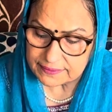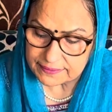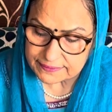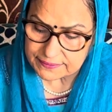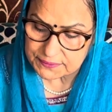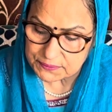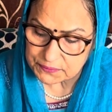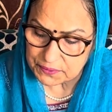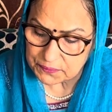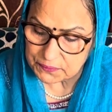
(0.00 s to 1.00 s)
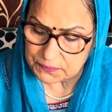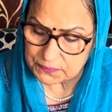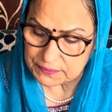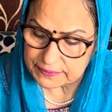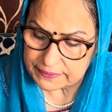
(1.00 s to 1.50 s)
It is through the Guru
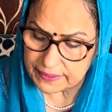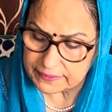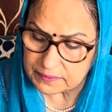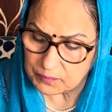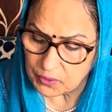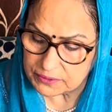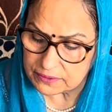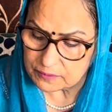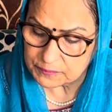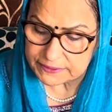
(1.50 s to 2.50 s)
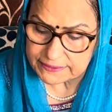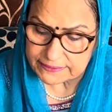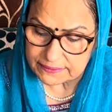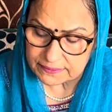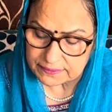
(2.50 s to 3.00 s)
that the mortal obtains
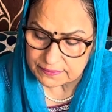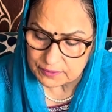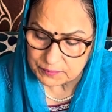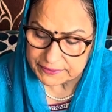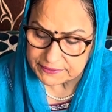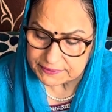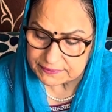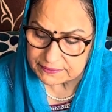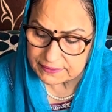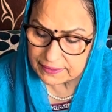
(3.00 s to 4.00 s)
inner illumination,